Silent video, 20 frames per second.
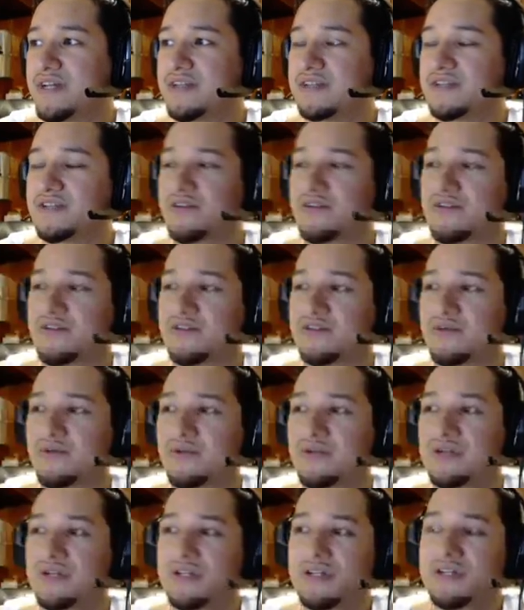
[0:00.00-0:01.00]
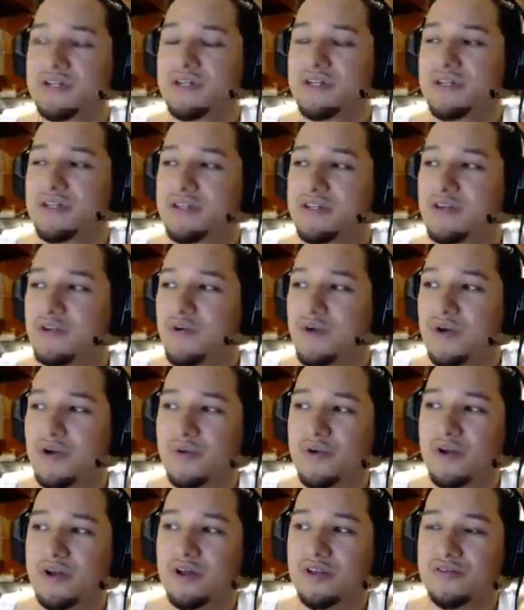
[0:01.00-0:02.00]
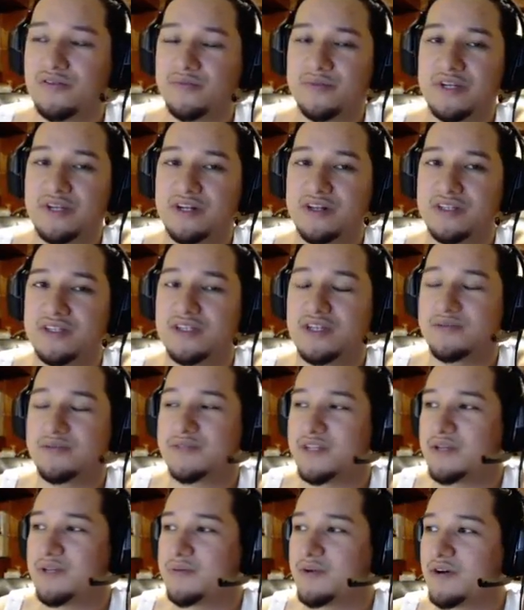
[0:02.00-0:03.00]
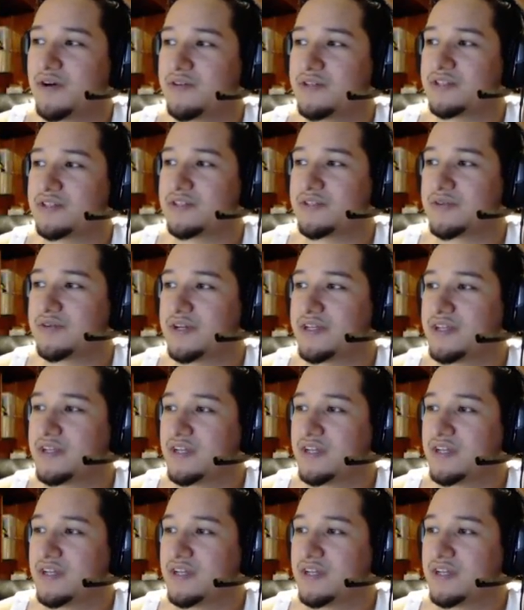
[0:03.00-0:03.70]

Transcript: So you just want to, you don't want to put all of them in at a time, obviously, right?